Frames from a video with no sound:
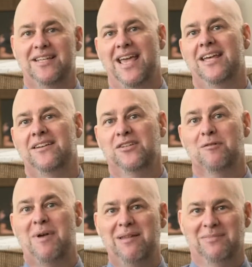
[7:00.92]
10
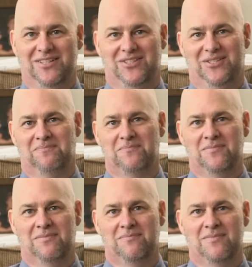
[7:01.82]
Commandments.
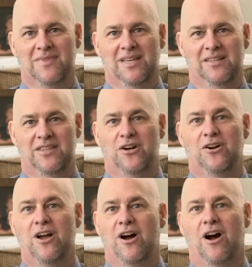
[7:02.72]

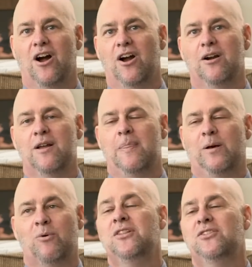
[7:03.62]
There are
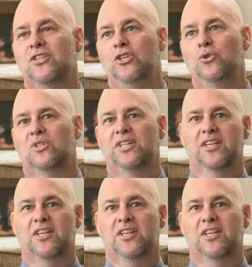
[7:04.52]
the ones that you would